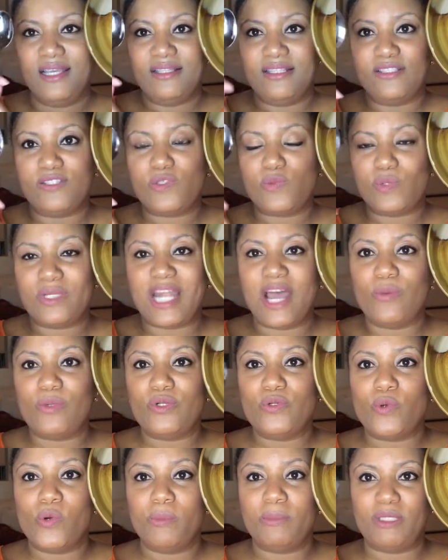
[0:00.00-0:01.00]
This is what I would
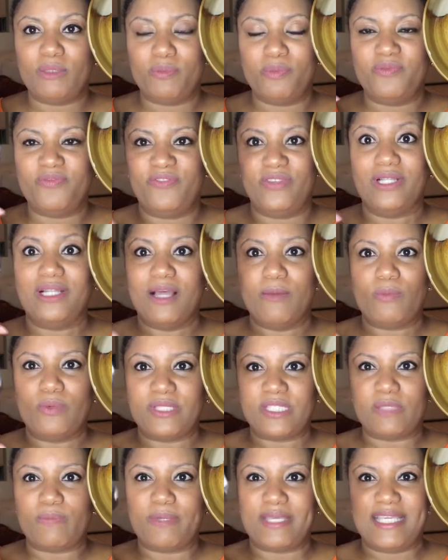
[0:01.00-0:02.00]
normally fill up
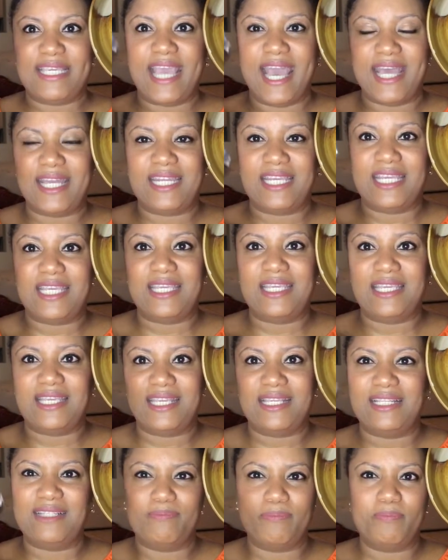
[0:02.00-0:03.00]
with
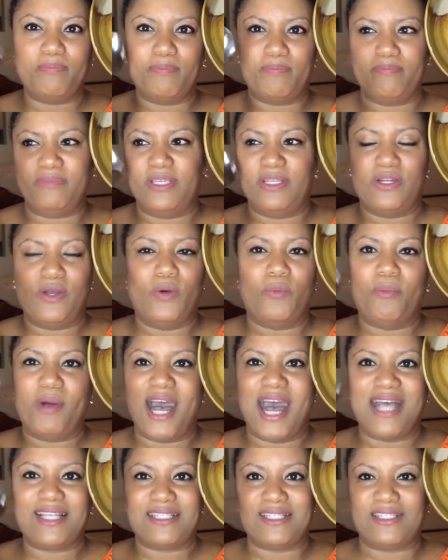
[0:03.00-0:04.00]
spaghetti,
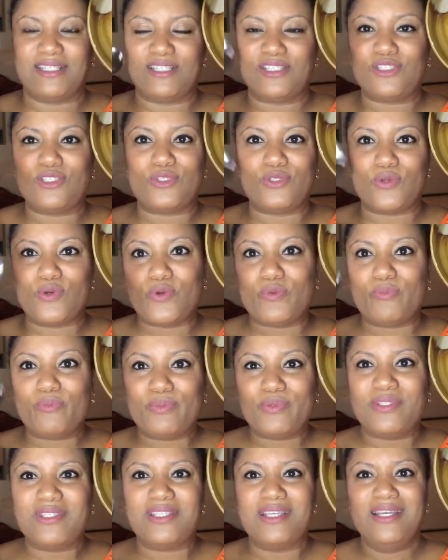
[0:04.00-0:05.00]
pasta,
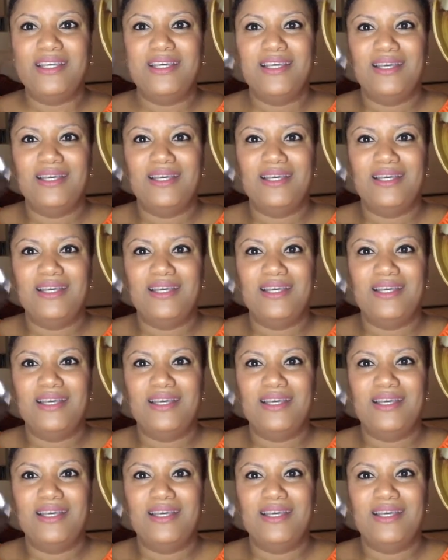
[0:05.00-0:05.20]
soups,